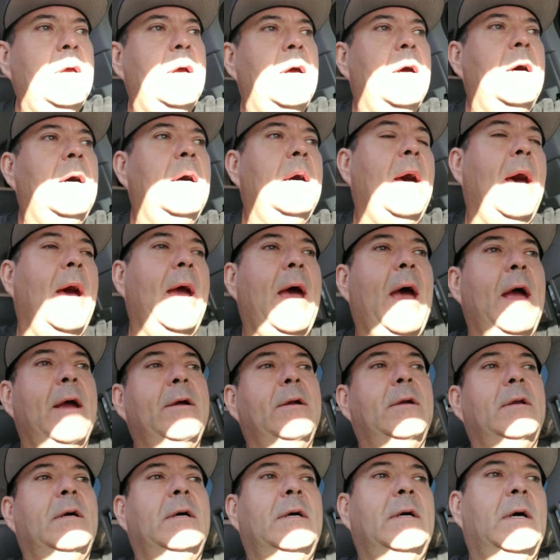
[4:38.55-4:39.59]
Uh, I
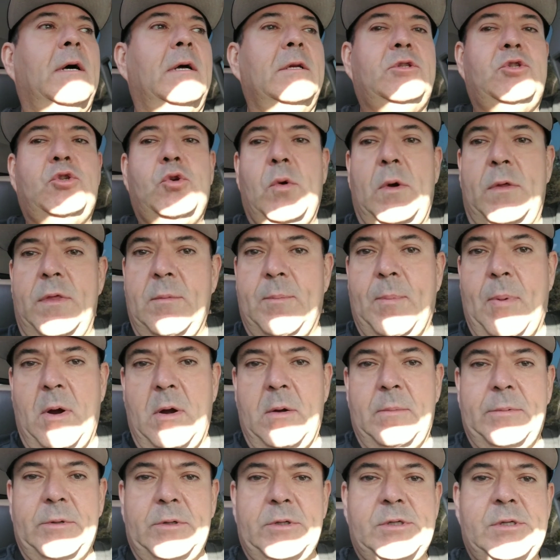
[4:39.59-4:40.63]
hired two other
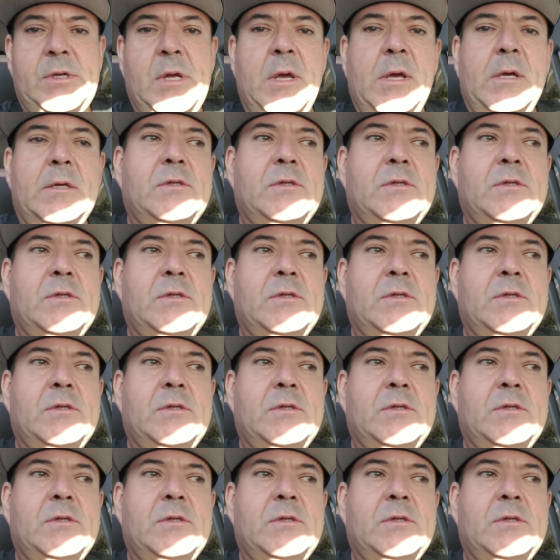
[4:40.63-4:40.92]
barbers.